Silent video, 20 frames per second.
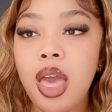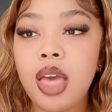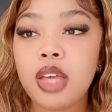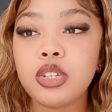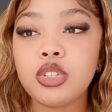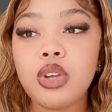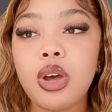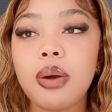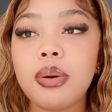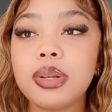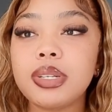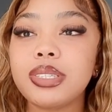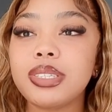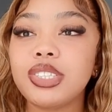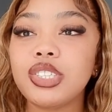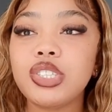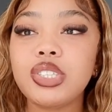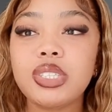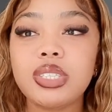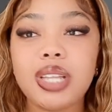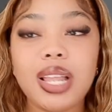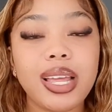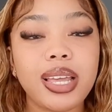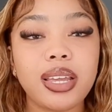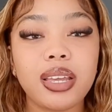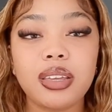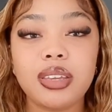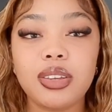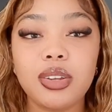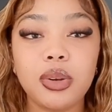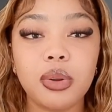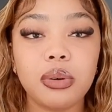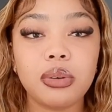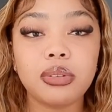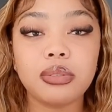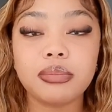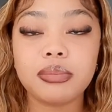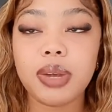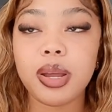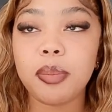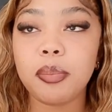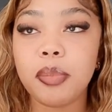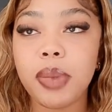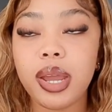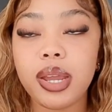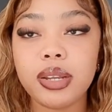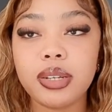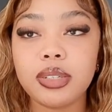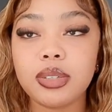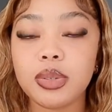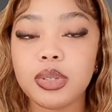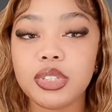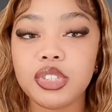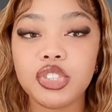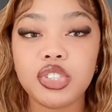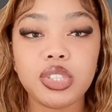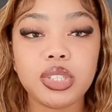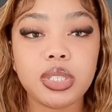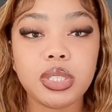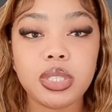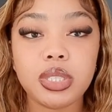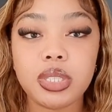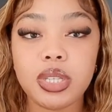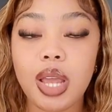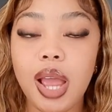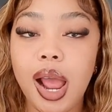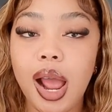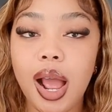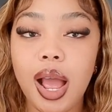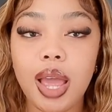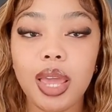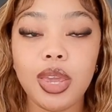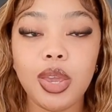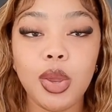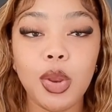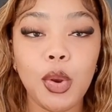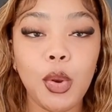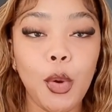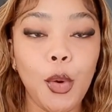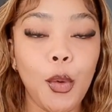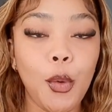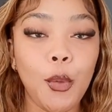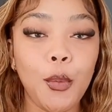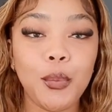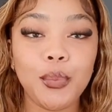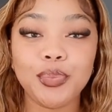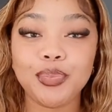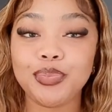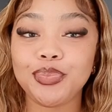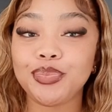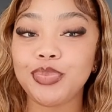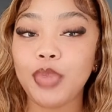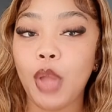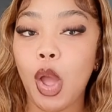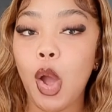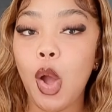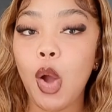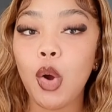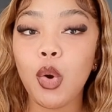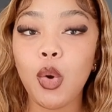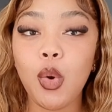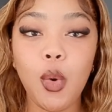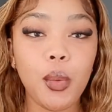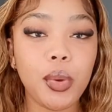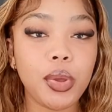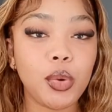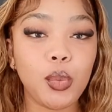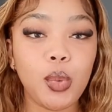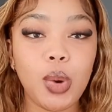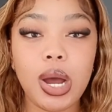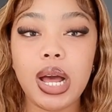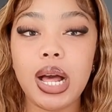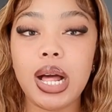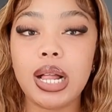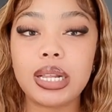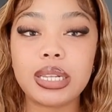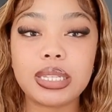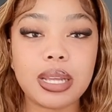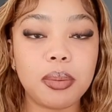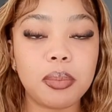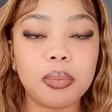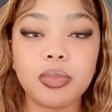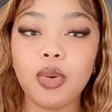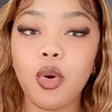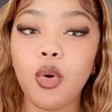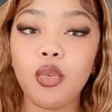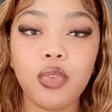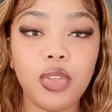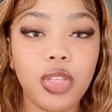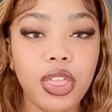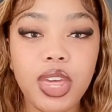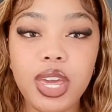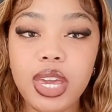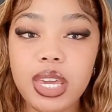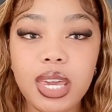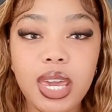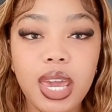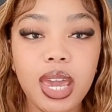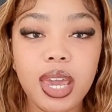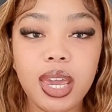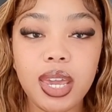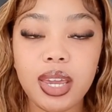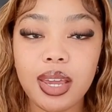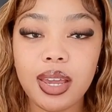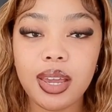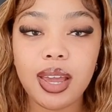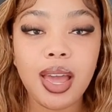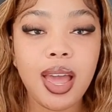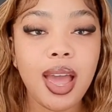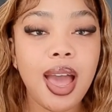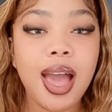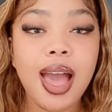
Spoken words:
So I was just like, my mind was just, going wild. I'm overthinking.